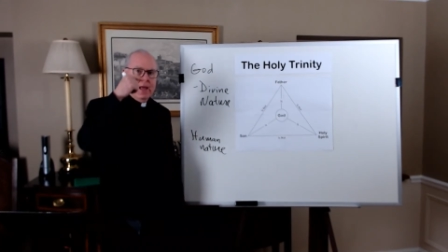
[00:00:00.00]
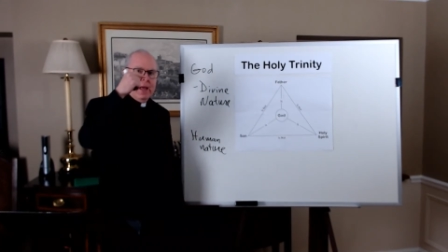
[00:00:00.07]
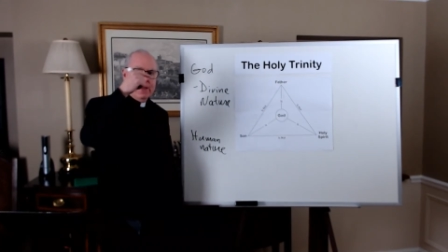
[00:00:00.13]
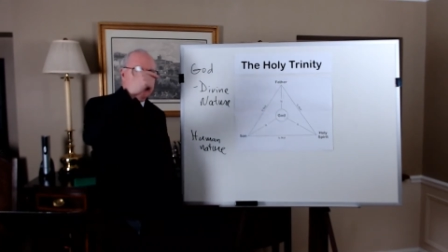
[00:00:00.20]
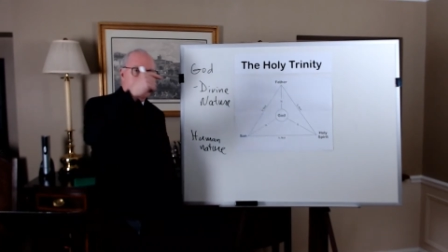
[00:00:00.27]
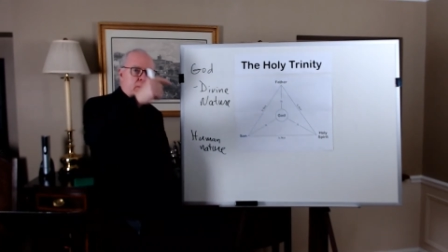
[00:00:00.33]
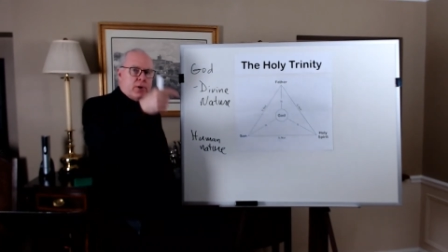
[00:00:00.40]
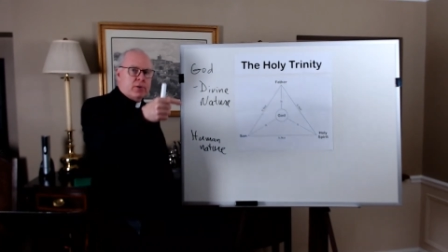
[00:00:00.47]

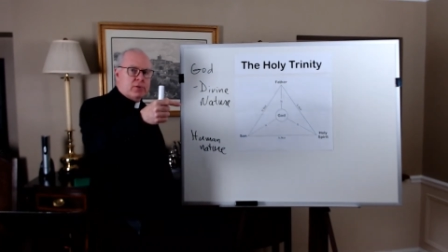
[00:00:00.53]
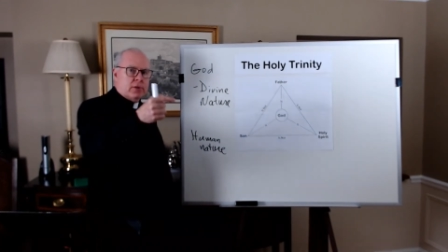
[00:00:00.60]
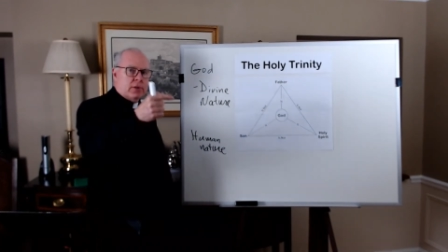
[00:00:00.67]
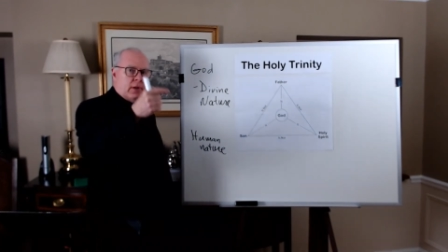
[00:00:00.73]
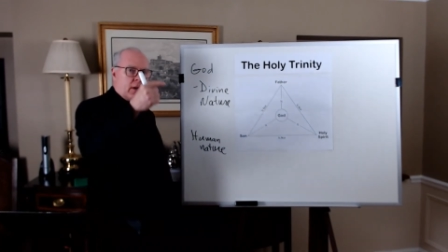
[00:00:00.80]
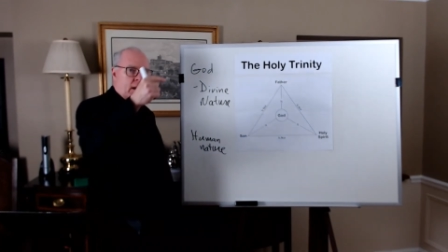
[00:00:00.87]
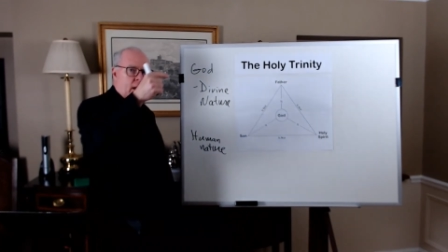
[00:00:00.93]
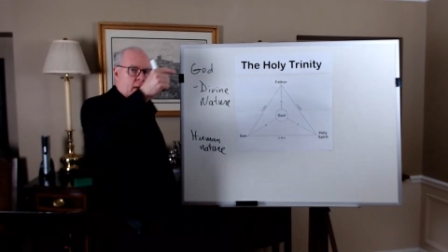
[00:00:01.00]
and
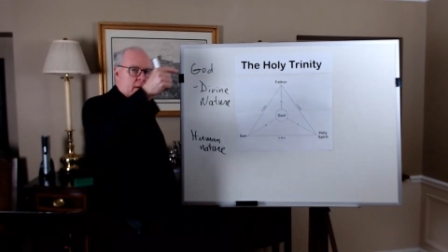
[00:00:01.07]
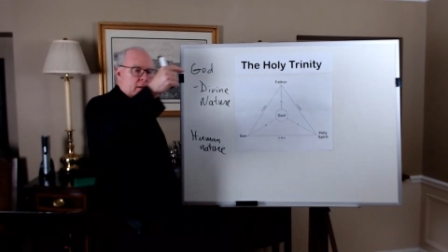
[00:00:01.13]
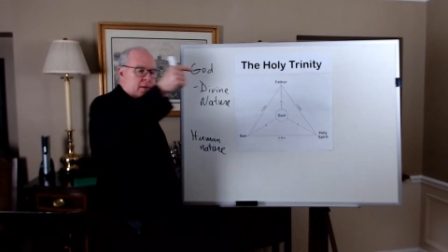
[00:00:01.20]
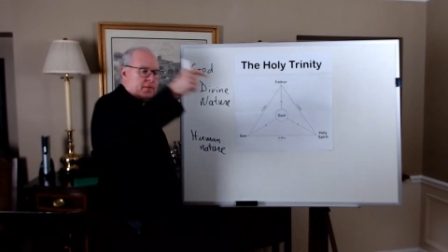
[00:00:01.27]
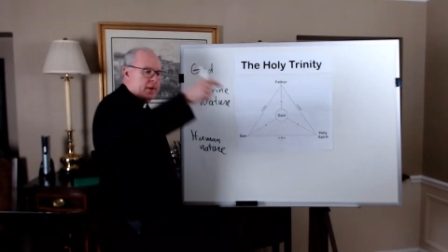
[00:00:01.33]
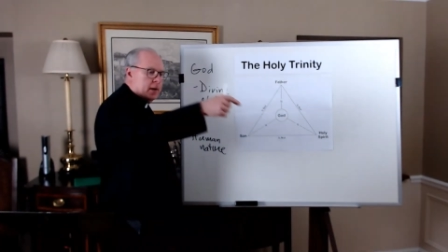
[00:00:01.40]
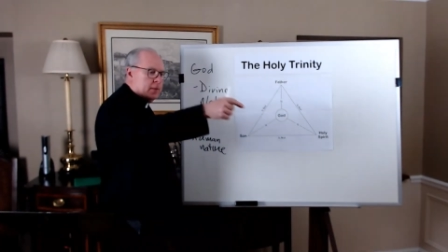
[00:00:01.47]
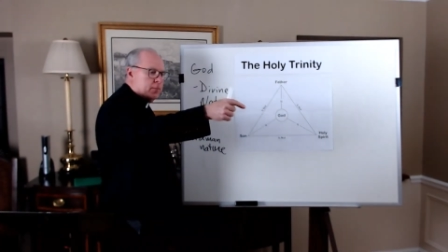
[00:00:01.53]
person, a
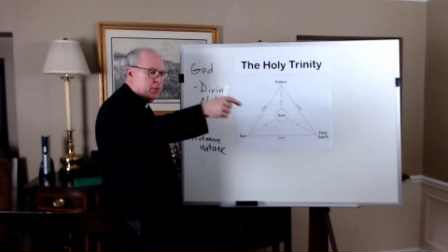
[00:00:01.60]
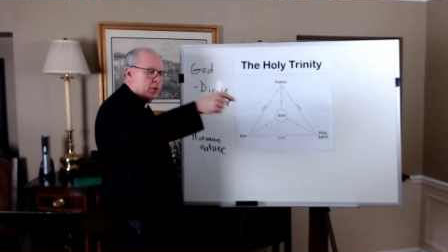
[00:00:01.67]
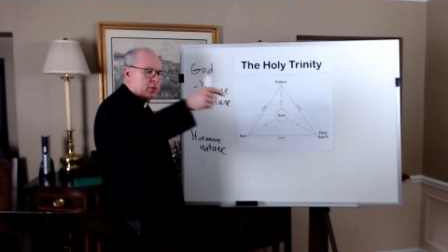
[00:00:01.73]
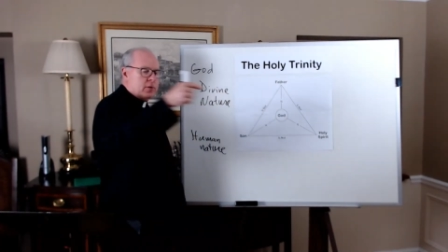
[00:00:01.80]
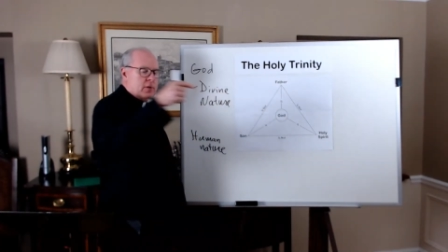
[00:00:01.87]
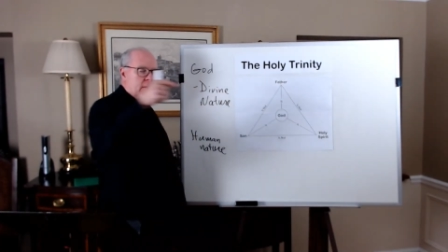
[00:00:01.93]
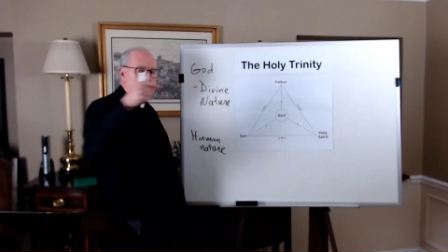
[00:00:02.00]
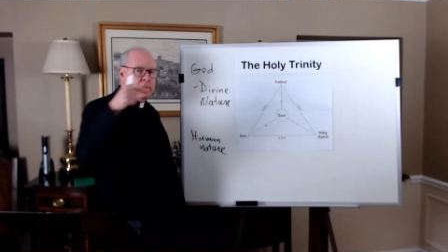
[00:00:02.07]
divine
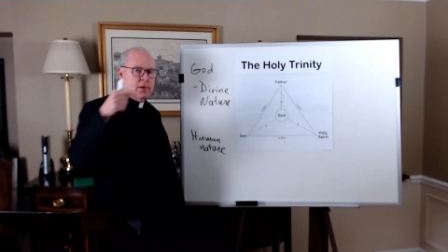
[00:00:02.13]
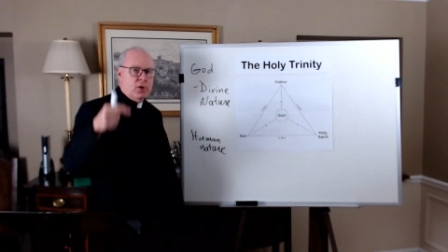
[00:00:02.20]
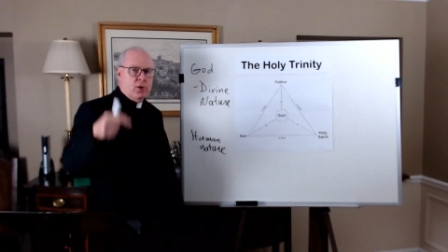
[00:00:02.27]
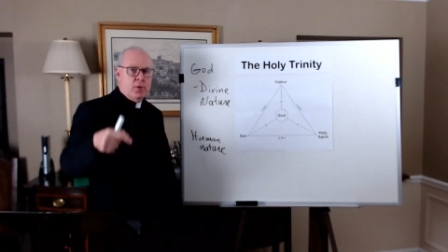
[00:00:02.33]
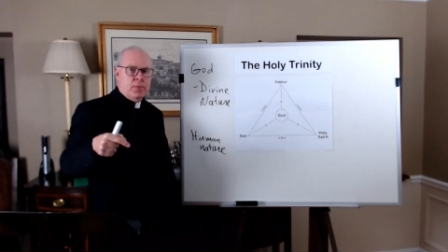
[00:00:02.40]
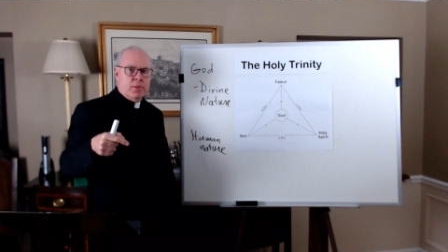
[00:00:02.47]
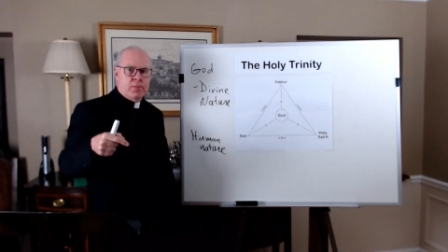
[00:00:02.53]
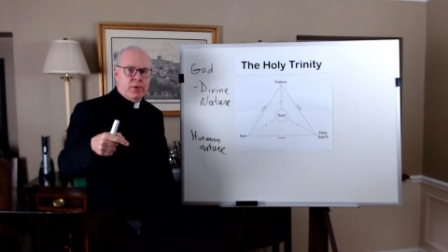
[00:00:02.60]
person and a
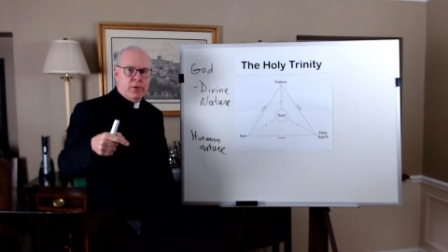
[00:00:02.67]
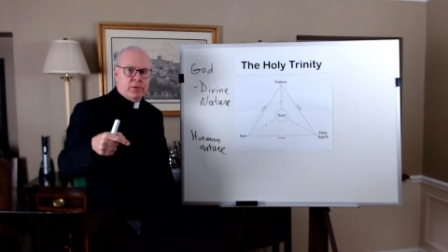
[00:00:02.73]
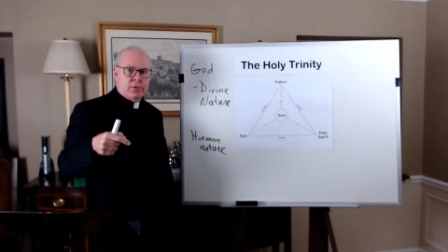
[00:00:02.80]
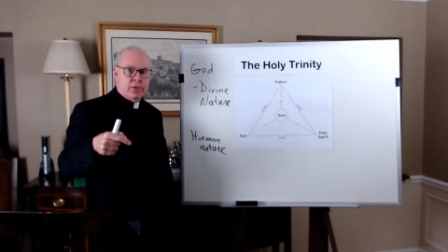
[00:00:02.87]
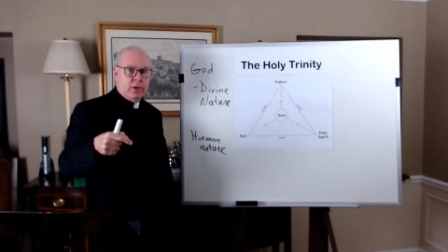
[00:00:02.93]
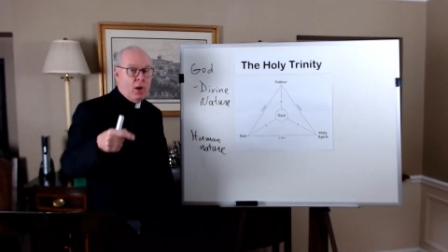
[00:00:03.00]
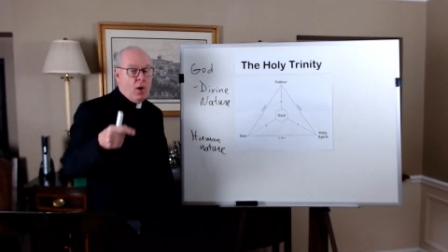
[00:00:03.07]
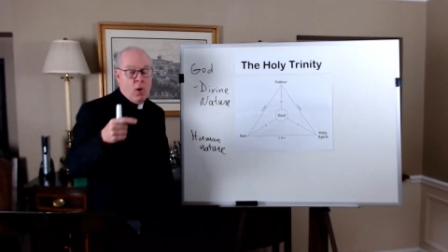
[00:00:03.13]
human
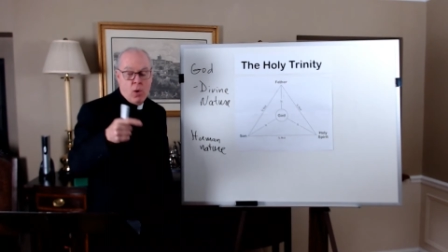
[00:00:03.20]
person,